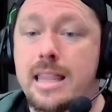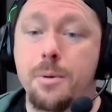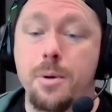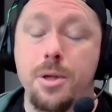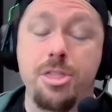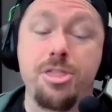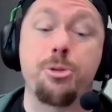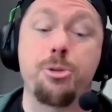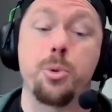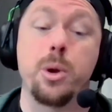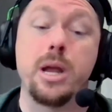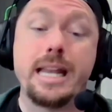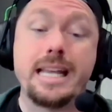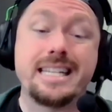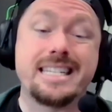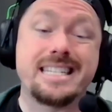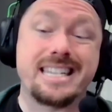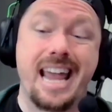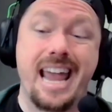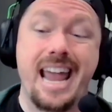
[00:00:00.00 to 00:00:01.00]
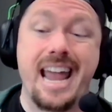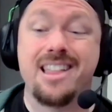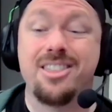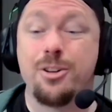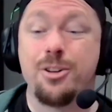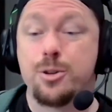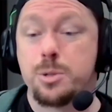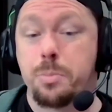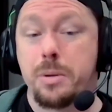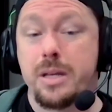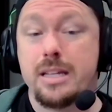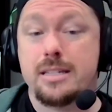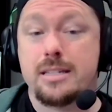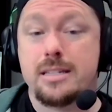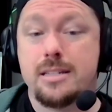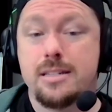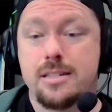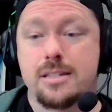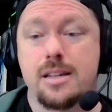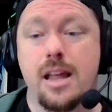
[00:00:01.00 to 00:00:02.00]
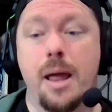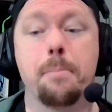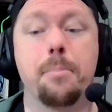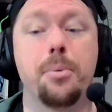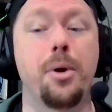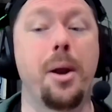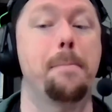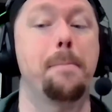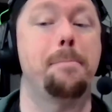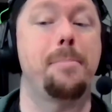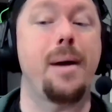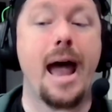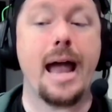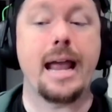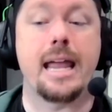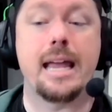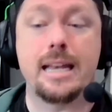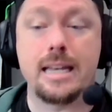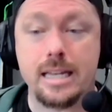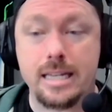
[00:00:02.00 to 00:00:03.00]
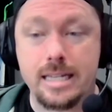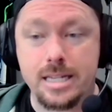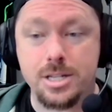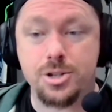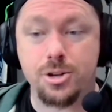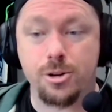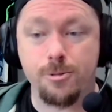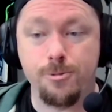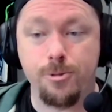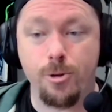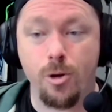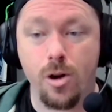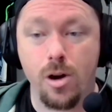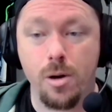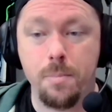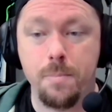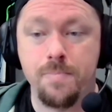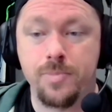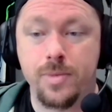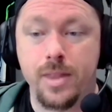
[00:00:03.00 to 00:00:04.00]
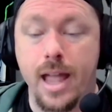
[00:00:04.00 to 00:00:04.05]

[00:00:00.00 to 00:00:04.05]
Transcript: They would 3D scan those pieces and put it back into digital form,